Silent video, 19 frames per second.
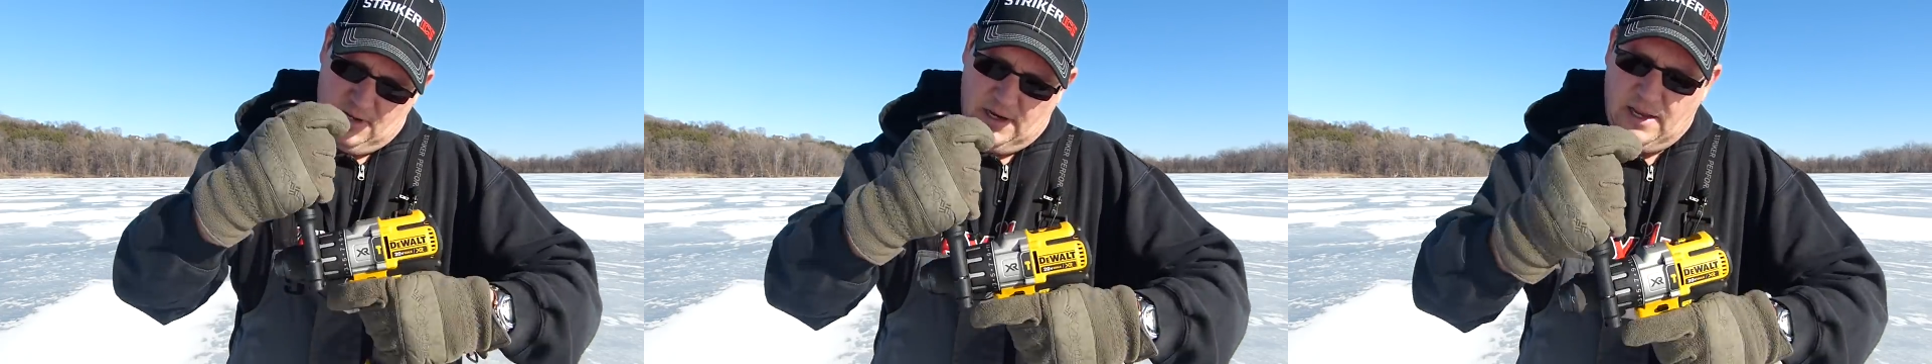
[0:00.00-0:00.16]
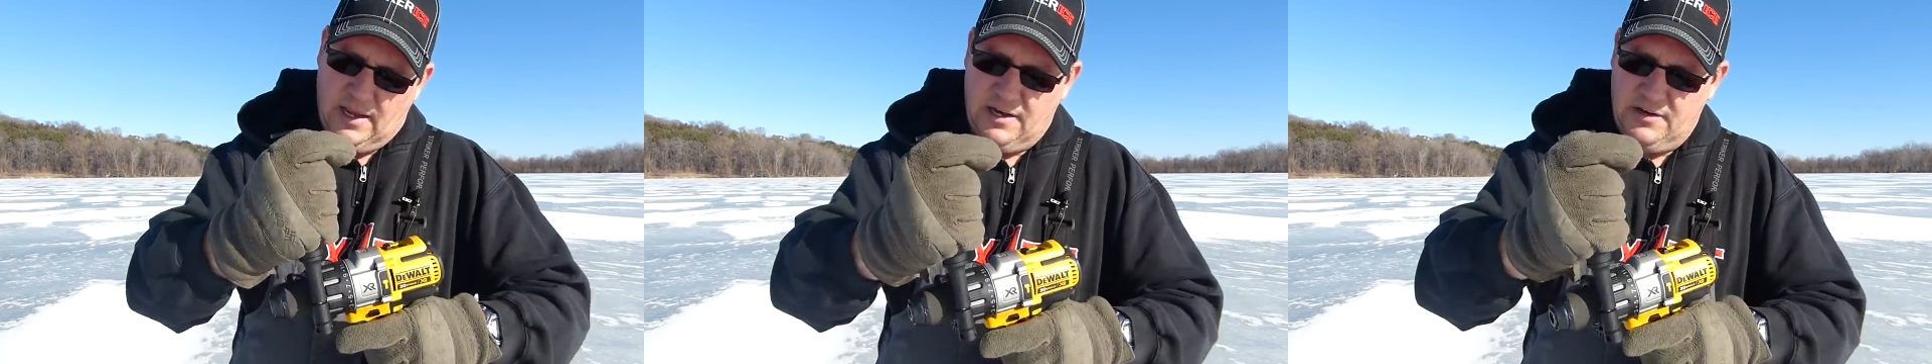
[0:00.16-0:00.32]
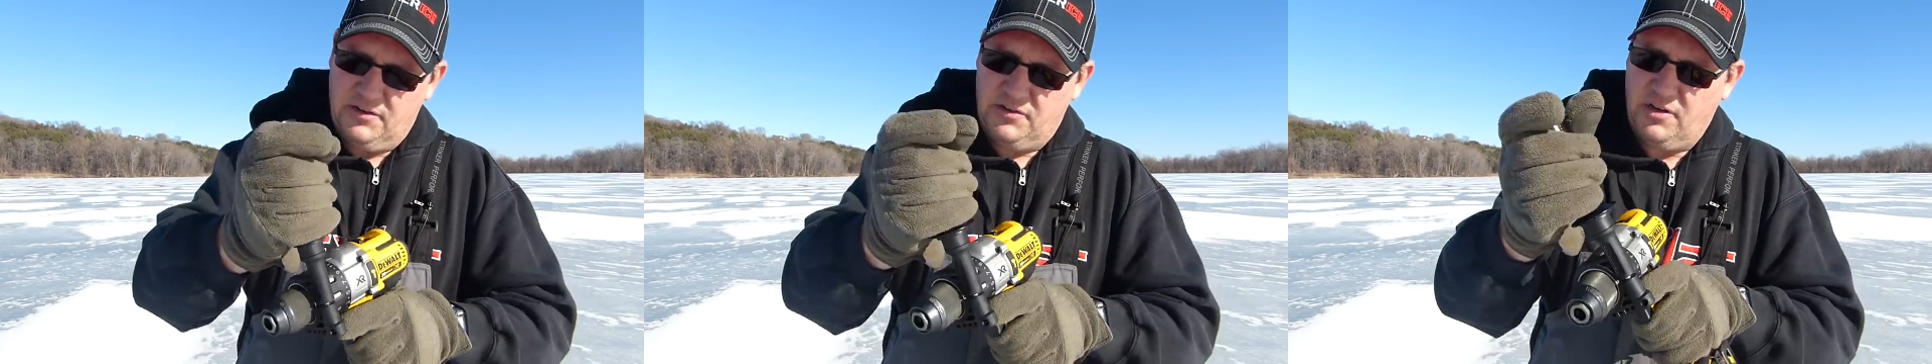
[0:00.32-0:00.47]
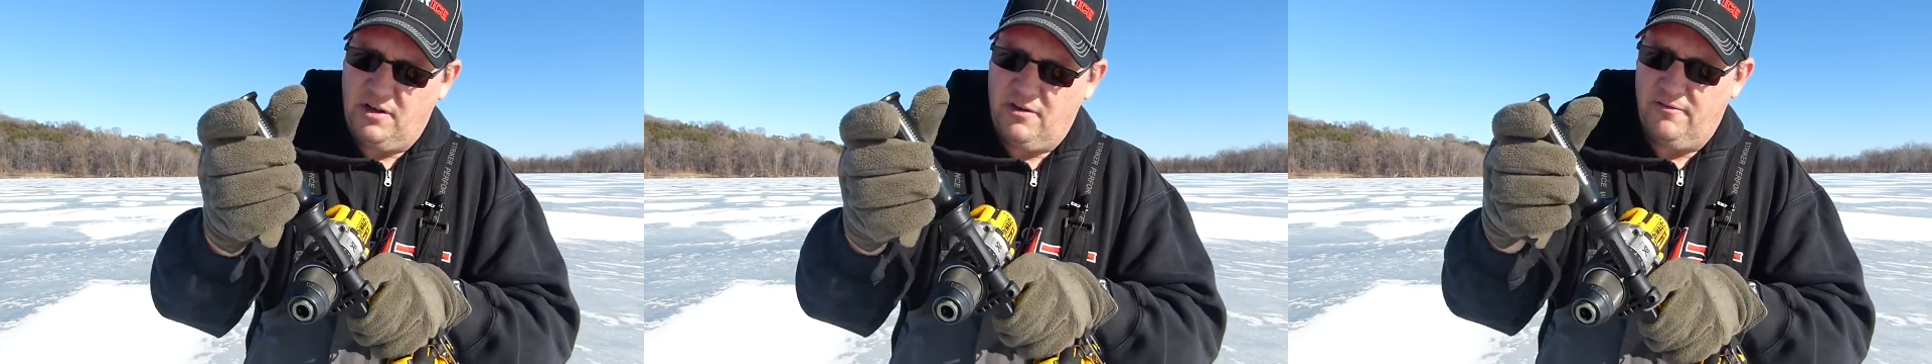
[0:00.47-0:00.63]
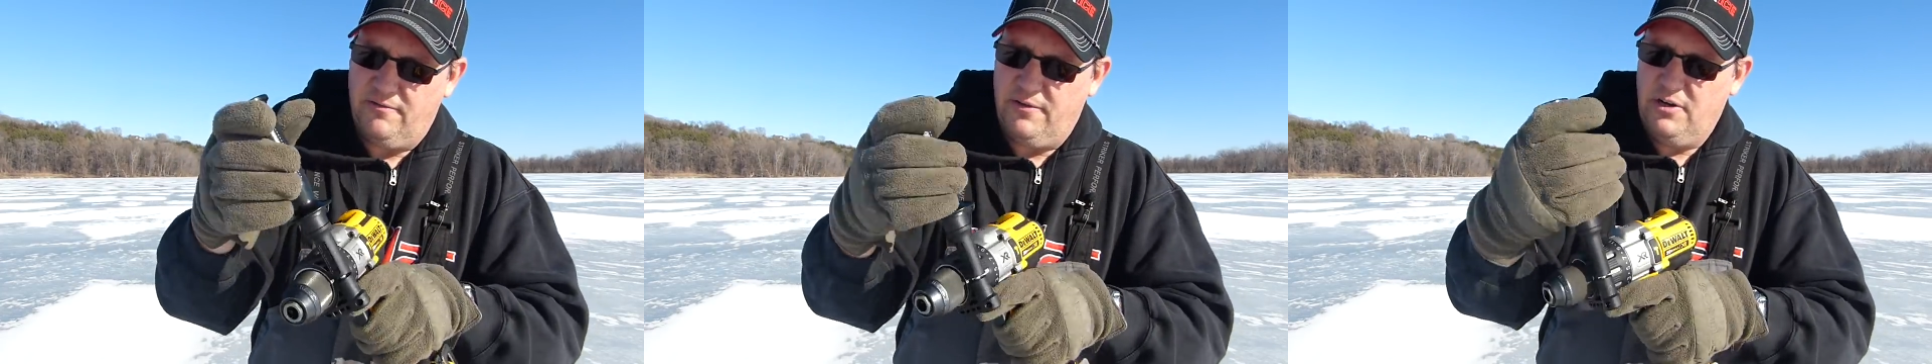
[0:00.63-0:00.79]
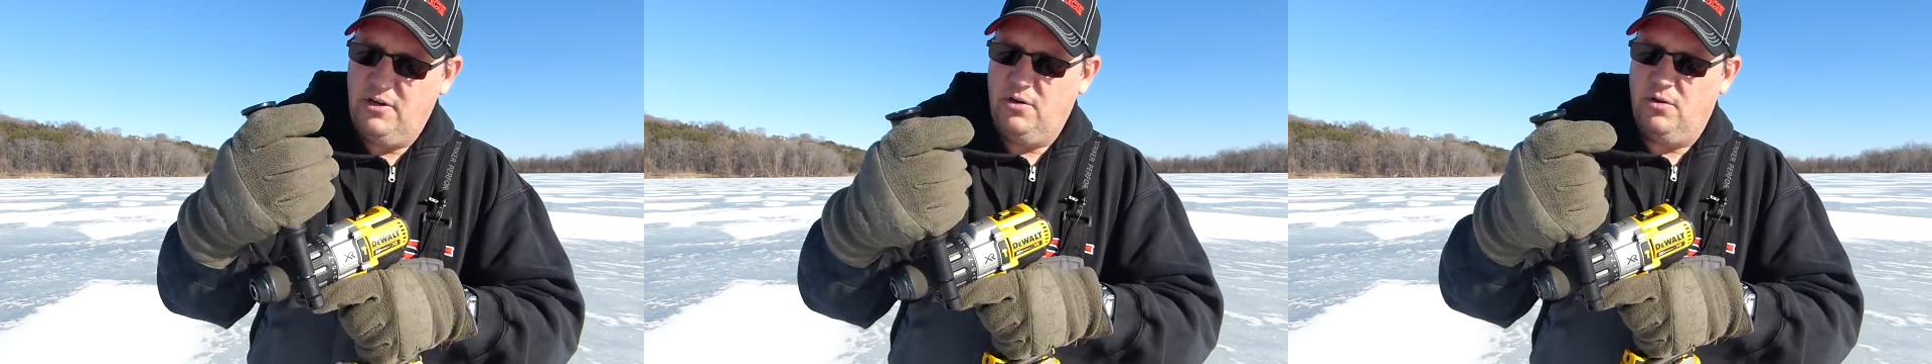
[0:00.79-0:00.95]
I kind of saw
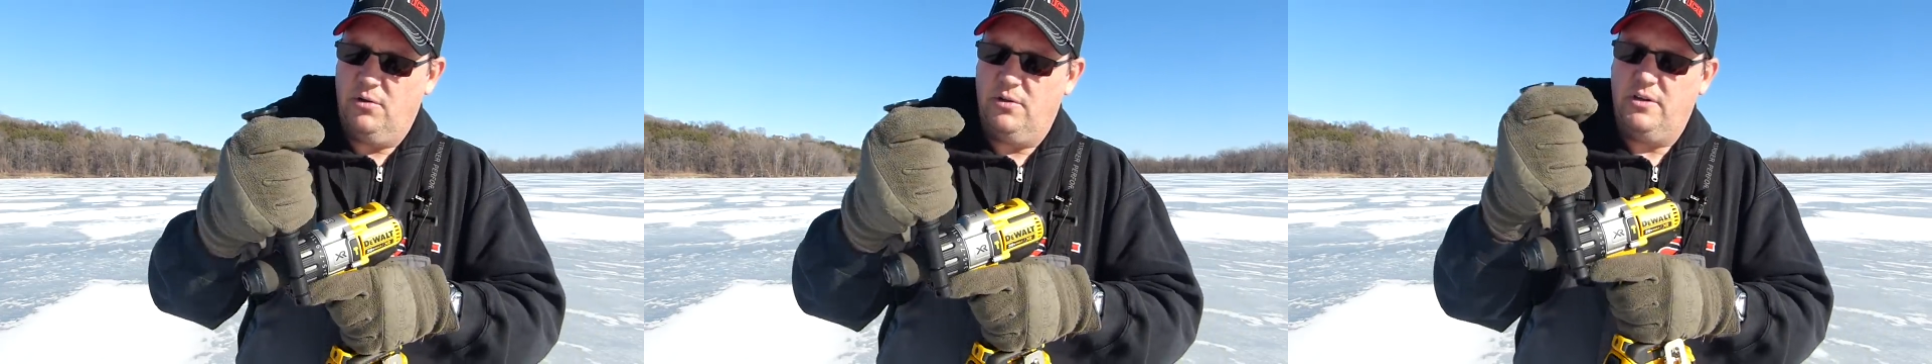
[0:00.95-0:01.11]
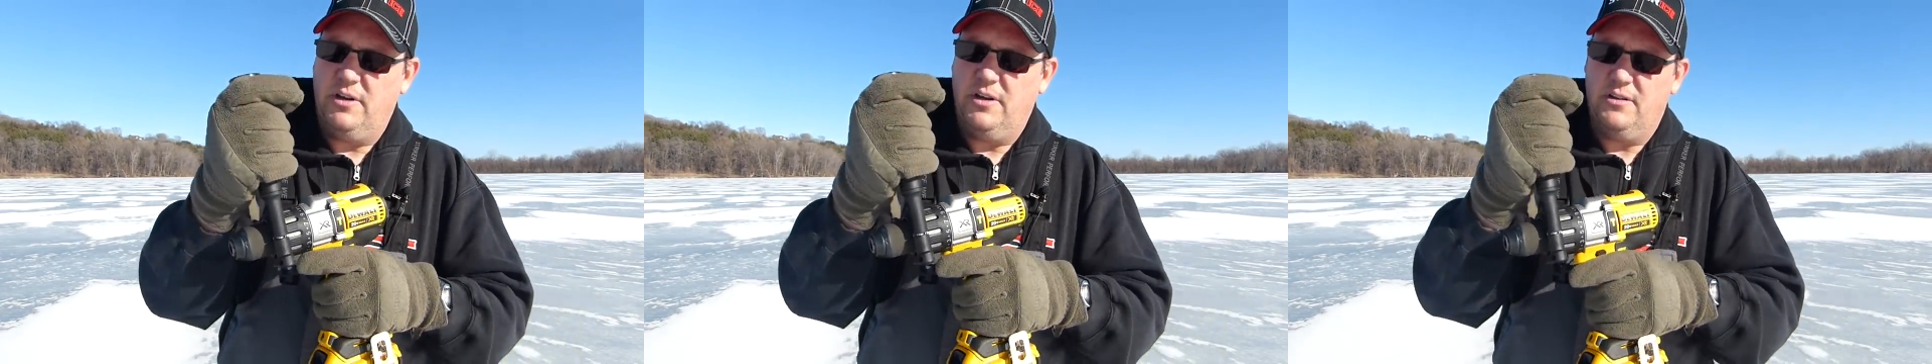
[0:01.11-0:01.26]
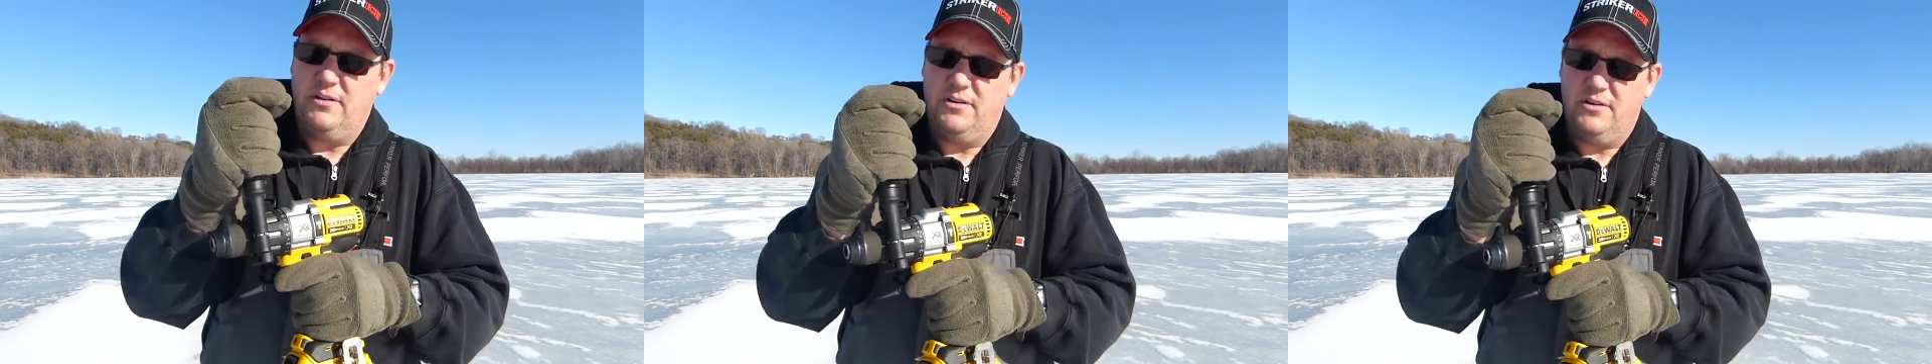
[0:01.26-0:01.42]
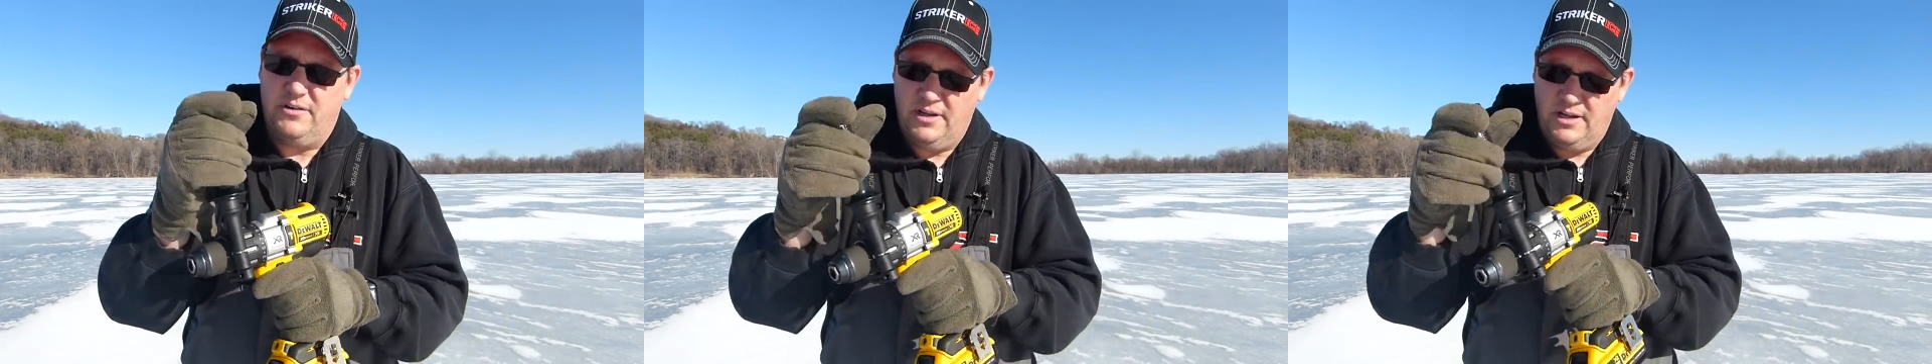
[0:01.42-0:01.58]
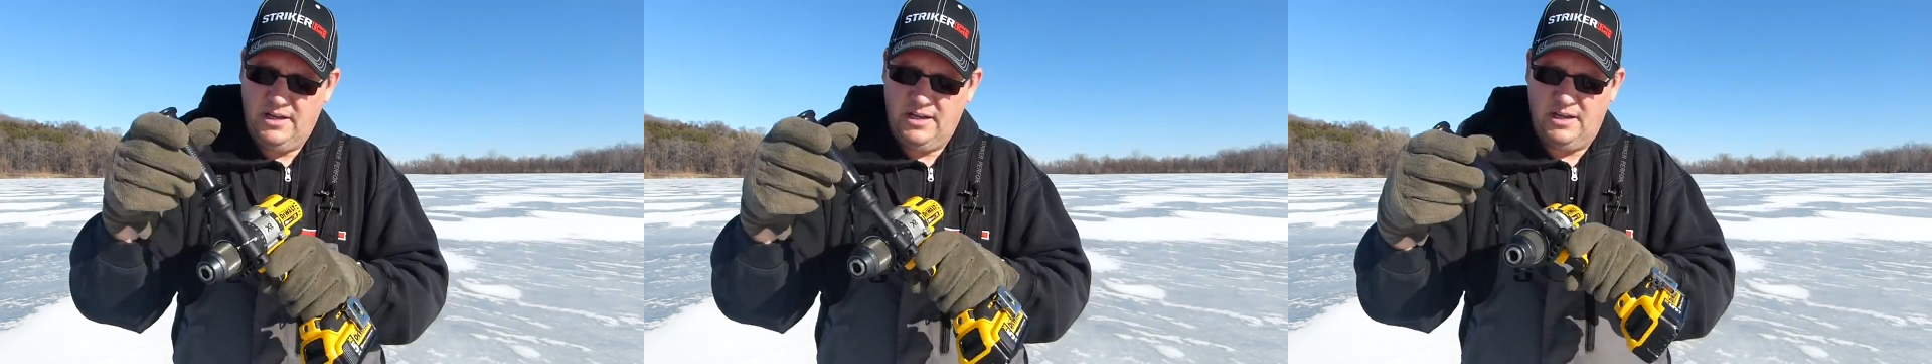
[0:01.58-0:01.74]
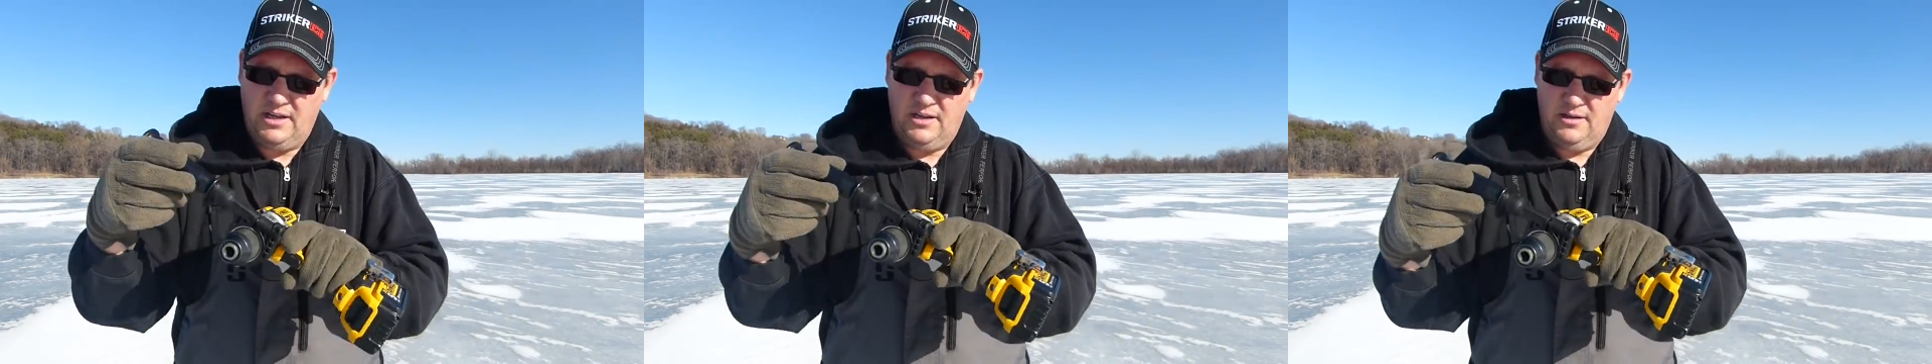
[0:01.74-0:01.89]
a video the other
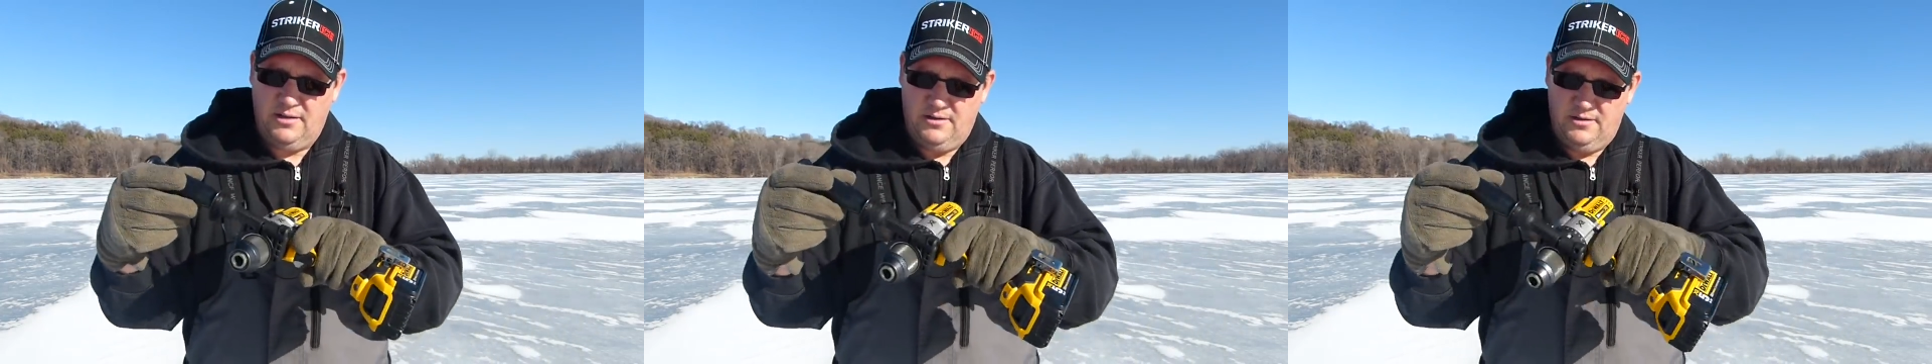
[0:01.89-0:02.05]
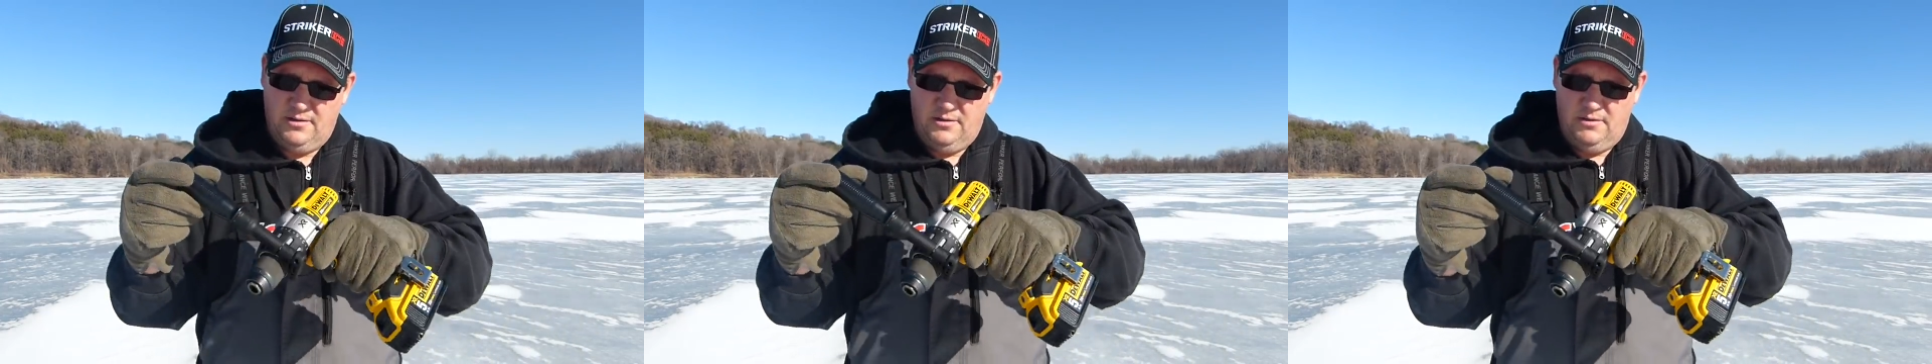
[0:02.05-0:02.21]
day,